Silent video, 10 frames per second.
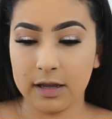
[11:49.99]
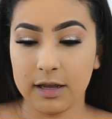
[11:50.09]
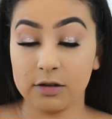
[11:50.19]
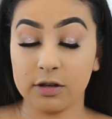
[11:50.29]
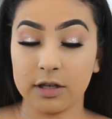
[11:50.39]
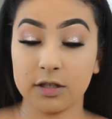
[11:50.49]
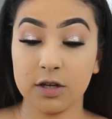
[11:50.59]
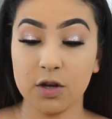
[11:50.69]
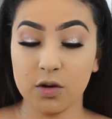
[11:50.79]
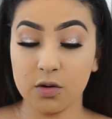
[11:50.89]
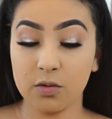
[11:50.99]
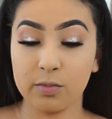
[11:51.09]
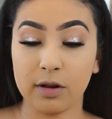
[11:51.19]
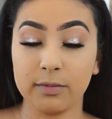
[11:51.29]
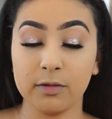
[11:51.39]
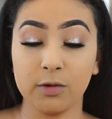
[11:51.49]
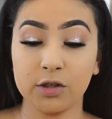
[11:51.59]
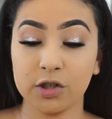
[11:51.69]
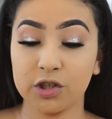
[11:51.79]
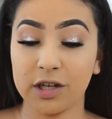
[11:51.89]
and you guys know probably
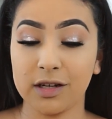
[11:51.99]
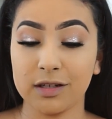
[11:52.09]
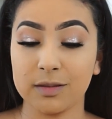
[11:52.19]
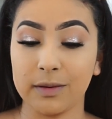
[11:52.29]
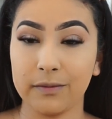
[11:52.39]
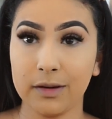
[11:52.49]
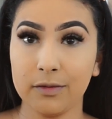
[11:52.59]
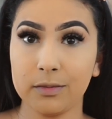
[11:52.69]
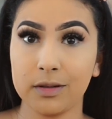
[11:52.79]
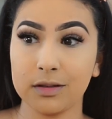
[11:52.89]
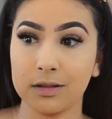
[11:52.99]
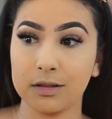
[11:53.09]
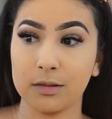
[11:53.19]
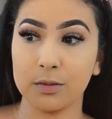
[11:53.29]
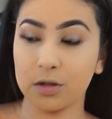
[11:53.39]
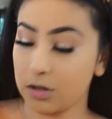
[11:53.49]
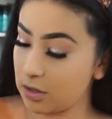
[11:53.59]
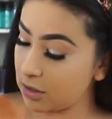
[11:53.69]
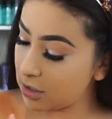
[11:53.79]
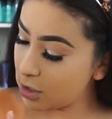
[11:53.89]
which shade is my favorite because it's almost gone.